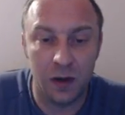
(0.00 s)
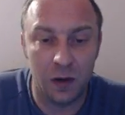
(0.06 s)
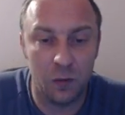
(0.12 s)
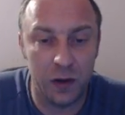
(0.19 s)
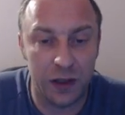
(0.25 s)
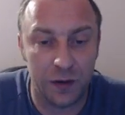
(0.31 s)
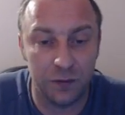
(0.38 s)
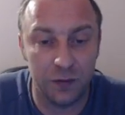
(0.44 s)

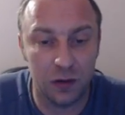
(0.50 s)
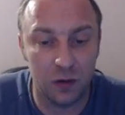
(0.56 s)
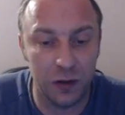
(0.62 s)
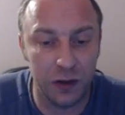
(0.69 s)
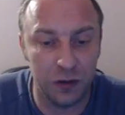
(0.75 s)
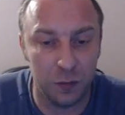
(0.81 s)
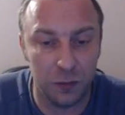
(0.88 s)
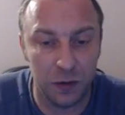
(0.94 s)
We have
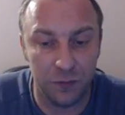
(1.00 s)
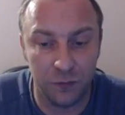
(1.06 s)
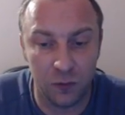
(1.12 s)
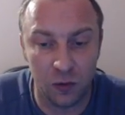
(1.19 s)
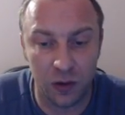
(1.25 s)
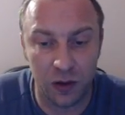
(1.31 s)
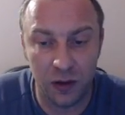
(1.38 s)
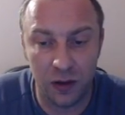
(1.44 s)
queen to b
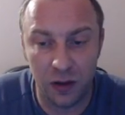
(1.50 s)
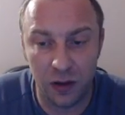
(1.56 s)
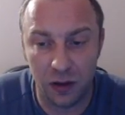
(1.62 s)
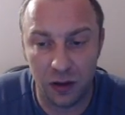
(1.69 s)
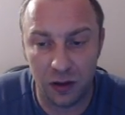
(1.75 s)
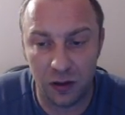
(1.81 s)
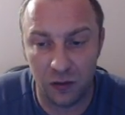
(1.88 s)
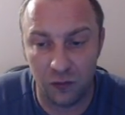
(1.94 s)
four,
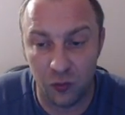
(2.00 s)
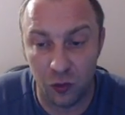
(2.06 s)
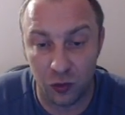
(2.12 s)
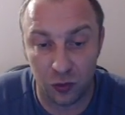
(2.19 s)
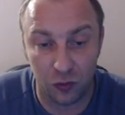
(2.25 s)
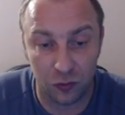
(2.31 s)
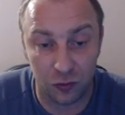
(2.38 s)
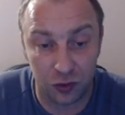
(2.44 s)
uh, rook
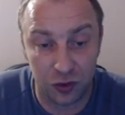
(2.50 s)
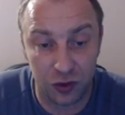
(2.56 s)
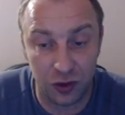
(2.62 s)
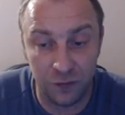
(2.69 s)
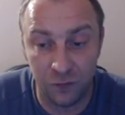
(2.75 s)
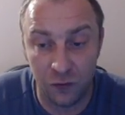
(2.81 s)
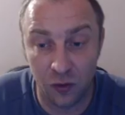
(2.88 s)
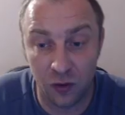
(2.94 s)
to g
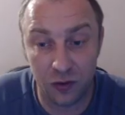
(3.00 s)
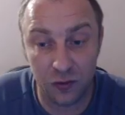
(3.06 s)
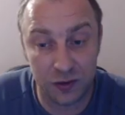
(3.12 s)
four.